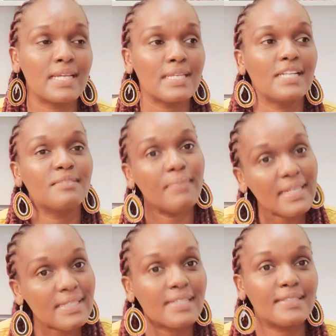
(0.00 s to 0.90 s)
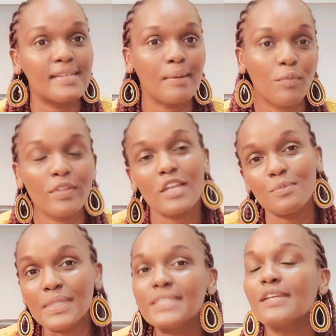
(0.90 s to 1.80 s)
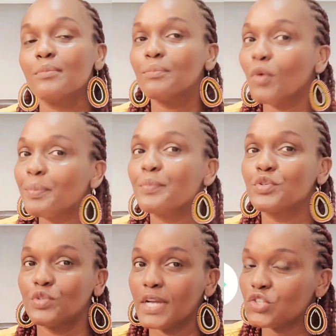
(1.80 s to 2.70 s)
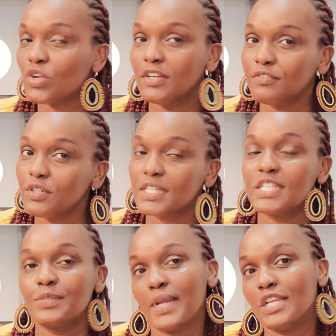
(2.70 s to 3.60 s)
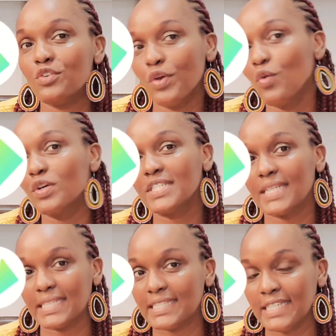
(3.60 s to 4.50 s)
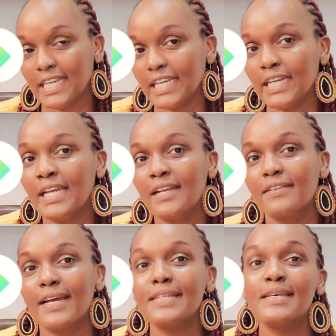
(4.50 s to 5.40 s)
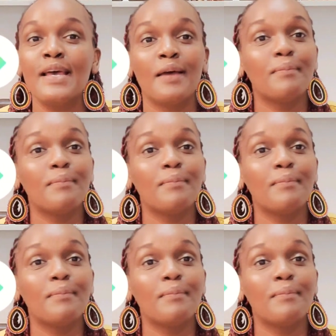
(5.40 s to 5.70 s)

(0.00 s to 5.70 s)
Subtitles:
that as much as there are more, that means then more people should actually vote, and especially knowing what is at stake, right?